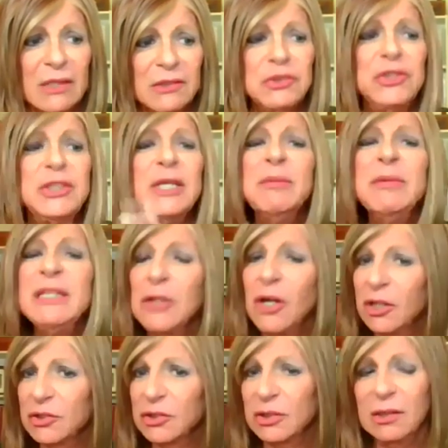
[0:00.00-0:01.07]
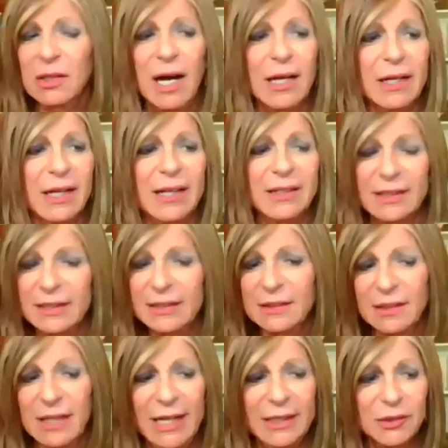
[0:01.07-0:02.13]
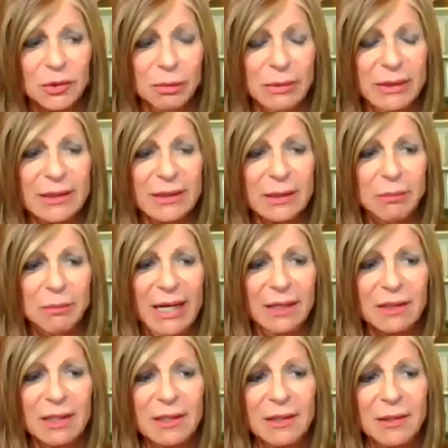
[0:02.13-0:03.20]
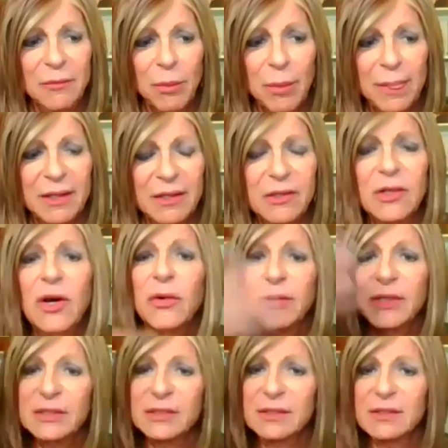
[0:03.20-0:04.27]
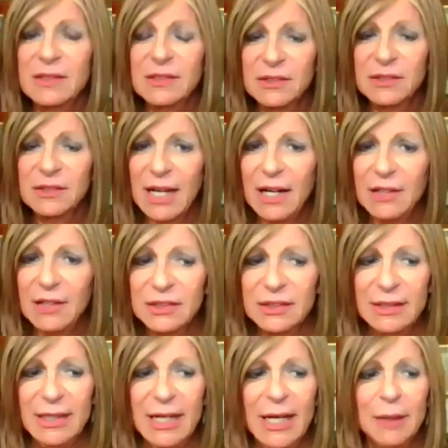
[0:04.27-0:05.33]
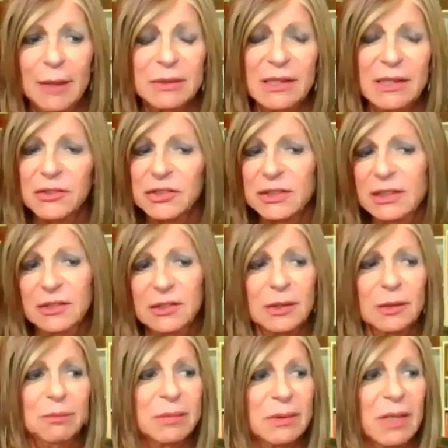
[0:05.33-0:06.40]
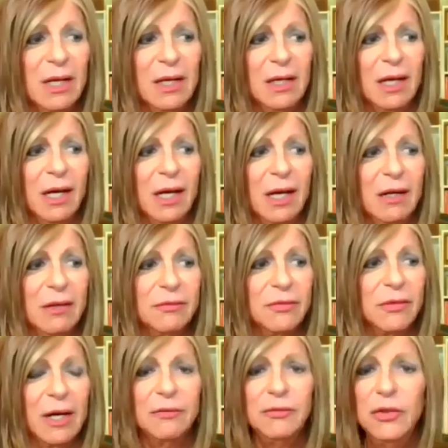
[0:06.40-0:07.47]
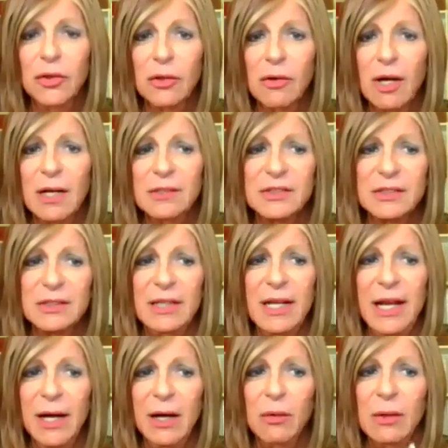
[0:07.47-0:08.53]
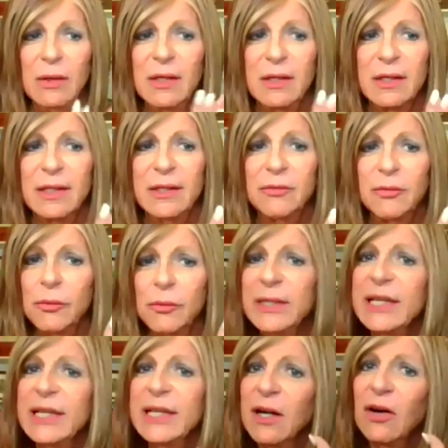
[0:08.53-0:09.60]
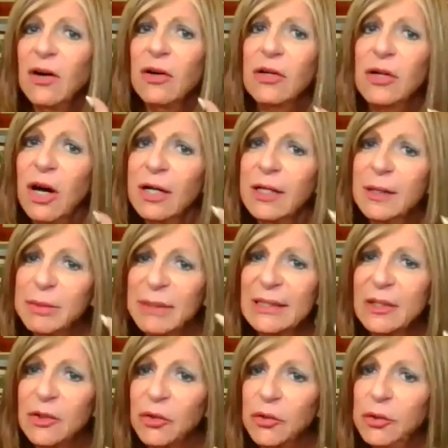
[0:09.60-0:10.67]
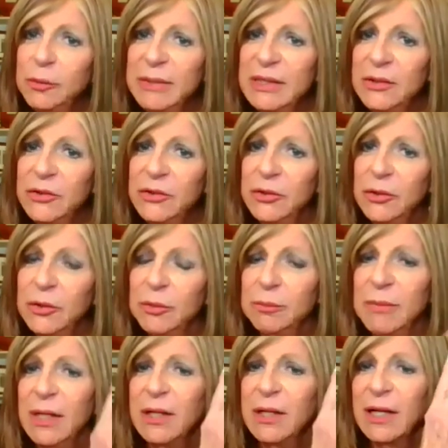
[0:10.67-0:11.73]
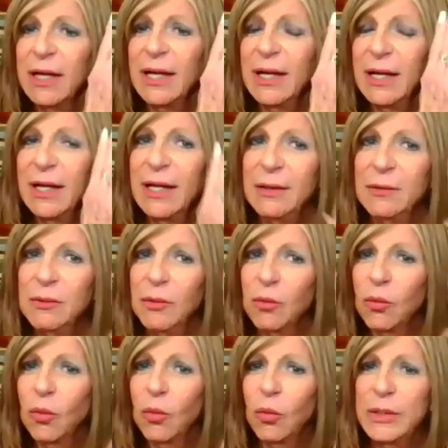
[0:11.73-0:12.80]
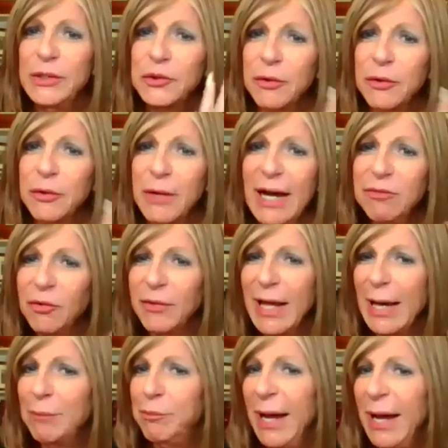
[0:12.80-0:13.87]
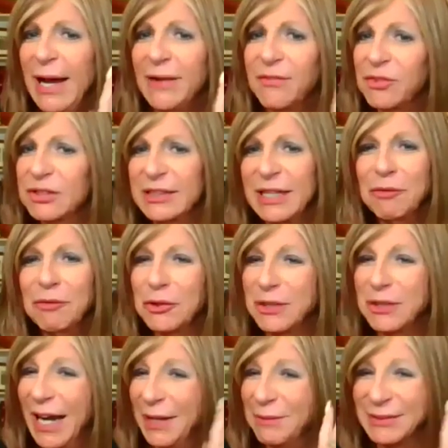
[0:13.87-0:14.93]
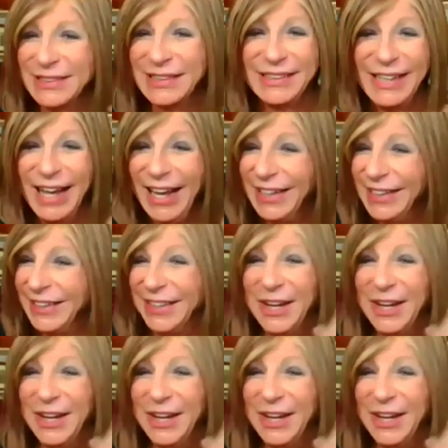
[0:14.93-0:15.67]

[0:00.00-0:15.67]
Jimmy talks a lot, I think, last week about, this our synapse and our systems of neurons, and how if we get all caught up in gloom and doom, and we travel that path several times a day,